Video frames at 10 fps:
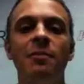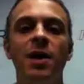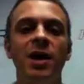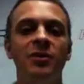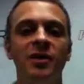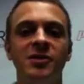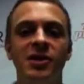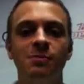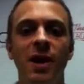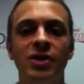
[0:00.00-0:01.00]
I'm Mudd, and this
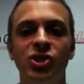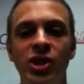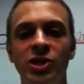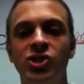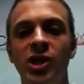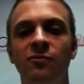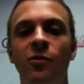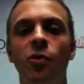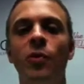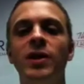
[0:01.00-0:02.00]
is my cheat sheet
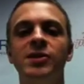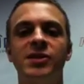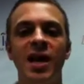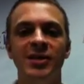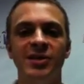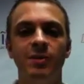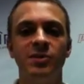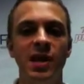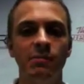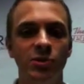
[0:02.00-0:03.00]
for Wednesday,
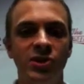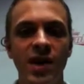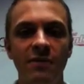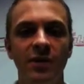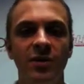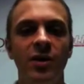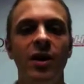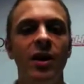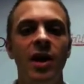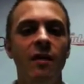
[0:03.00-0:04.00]
September 7th.
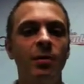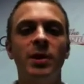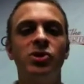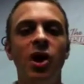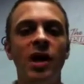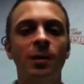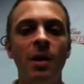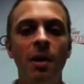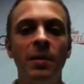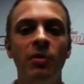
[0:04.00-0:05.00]
Everybody's talking
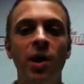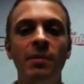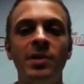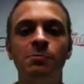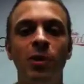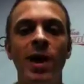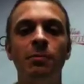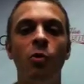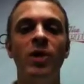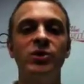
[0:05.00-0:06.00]
about Mitt Romney's plan,
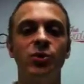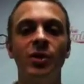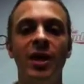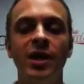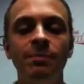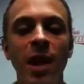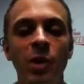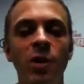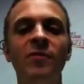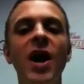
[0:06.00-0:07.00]
but what's really in it?
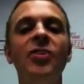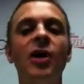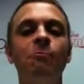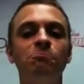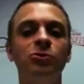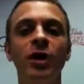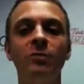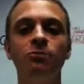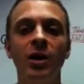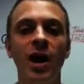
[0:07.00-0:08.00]
Well, I've got the
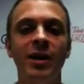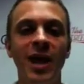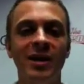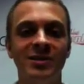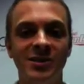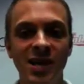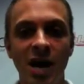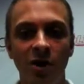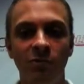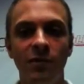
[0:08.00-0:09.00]
complete plan
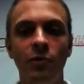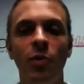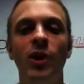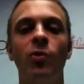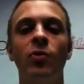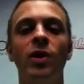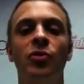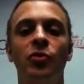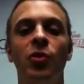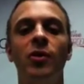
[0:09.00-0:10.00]
itself, if you want to
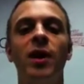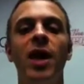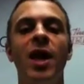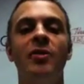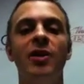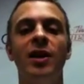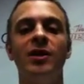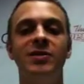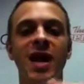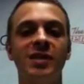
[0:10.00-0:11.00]
read through it, and
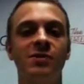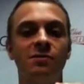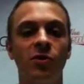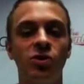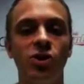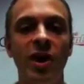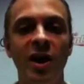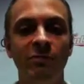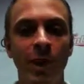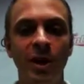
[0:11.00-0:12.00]
the text version
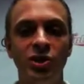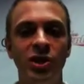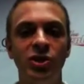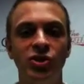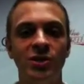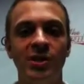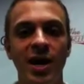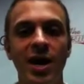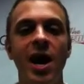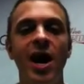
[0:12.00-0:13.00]
of my cheat sheet
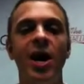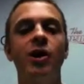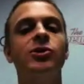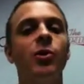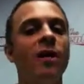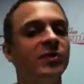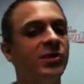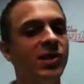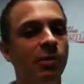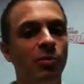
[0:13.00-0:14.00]
today. I also have a
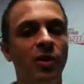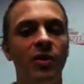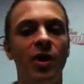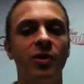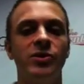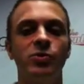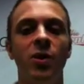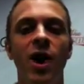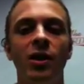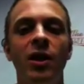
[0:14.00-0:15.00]
summary there as
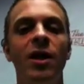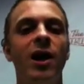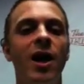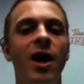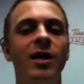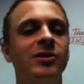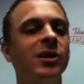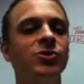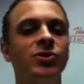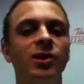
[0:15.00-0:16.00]
well. It's
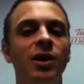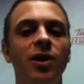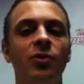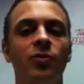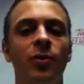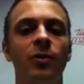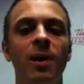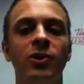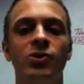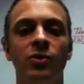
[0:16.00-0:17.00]
interesting to go through to
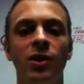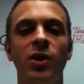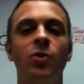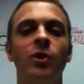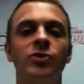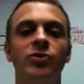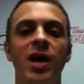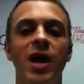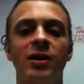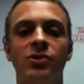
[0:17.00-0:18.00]
make sure that you
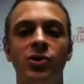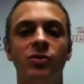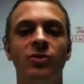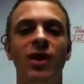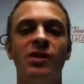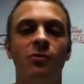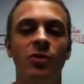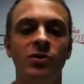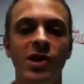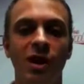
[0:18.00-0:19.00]
understand certain things for
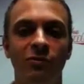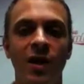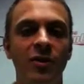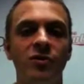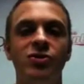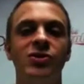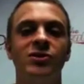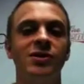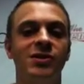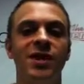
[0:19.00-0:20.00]
yourself, rather than
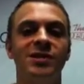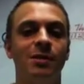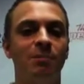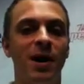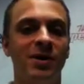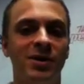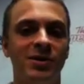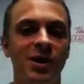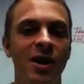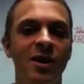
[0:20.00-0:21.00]
just listening to
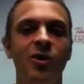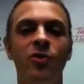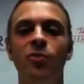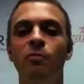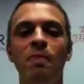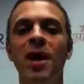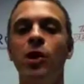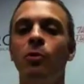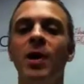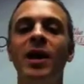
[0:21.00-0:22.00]
pundits who may
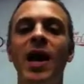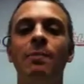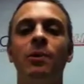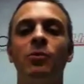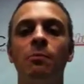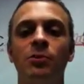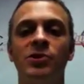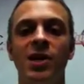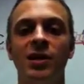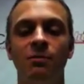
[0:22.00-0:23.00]
or may not be
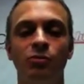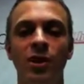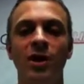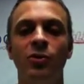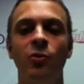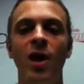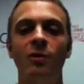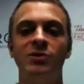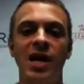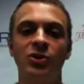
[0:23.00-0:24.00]
representing the plan the way
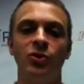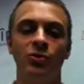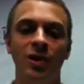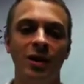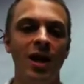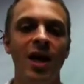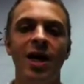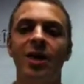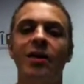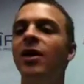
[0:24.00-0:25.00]
it was actually written.
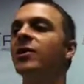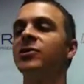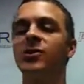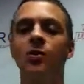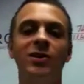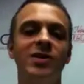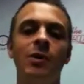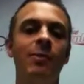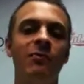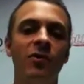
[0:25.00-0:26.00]
It's going to
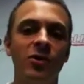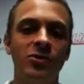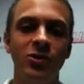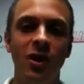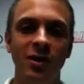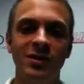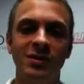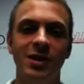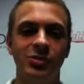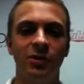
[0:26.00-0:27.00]
take me far too long to
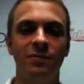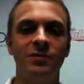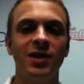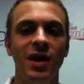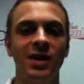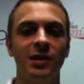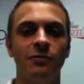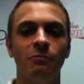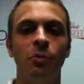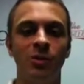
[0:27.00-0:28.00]
touch on 59
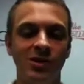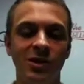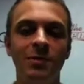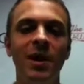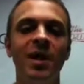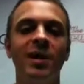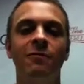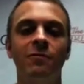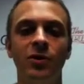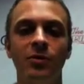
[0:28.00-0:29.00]
different points, so let me hit on
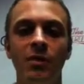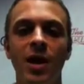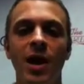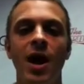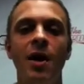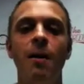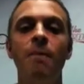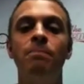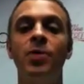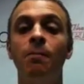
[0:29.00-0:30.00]
a few.
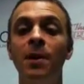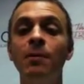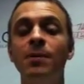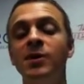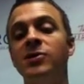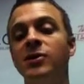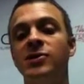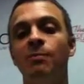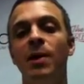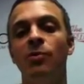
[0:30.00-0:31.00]
The big
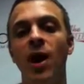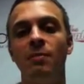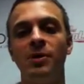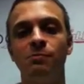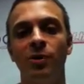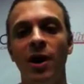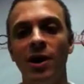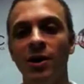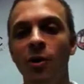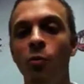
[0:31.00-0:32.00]
pieces of Mitt Romney's
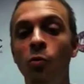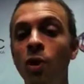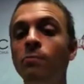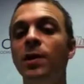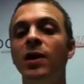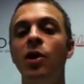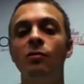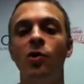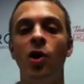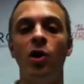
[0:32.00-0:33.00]
plan would be an
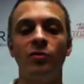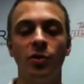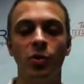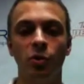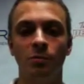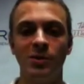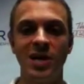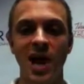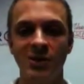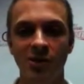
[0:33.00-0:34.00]
overhaul of the corporate
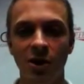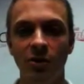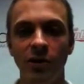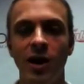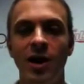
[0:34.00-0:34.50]
tax code.